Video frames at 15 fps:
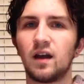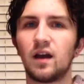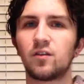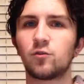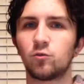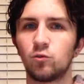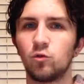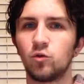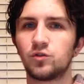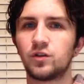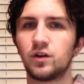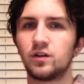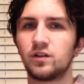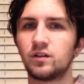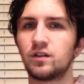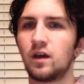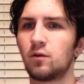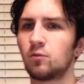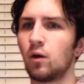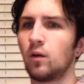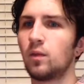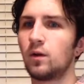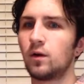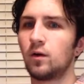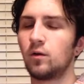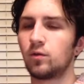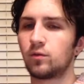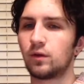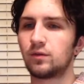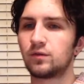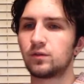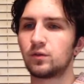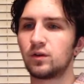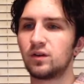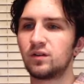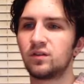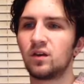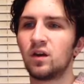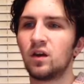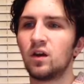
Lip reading: as a rule, churches that run their own thrift stores